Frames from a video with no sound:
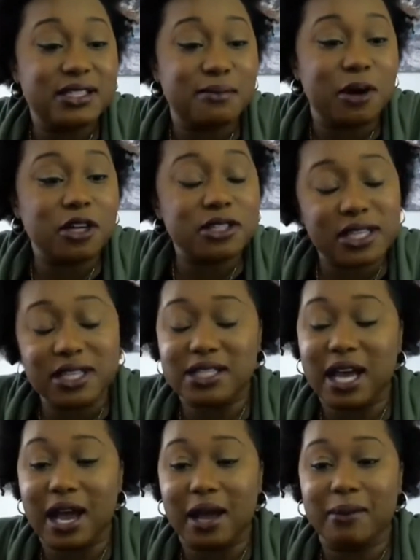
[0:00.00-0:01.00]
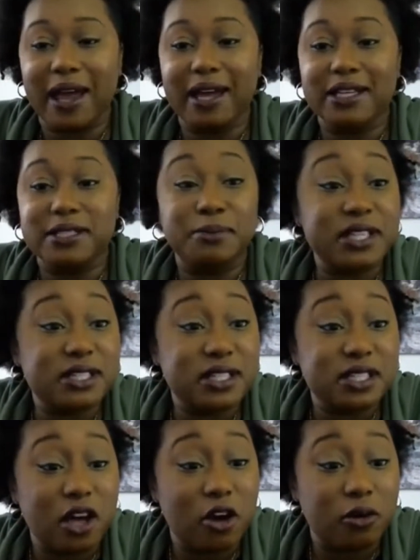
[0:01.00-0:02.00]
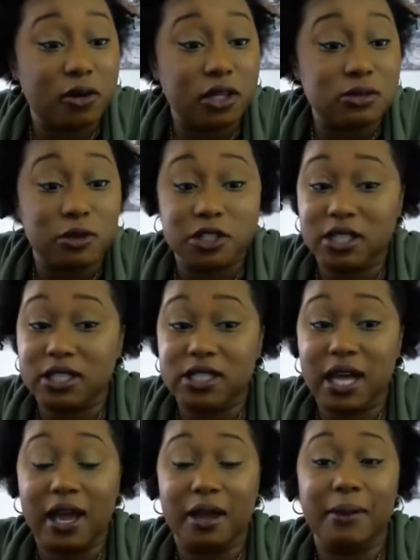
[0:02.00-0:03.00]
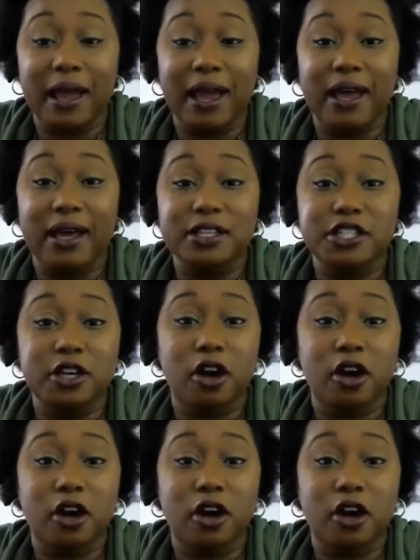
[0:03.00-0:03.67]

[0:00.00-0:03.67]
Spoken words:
most of the time as business owners, most of the time as,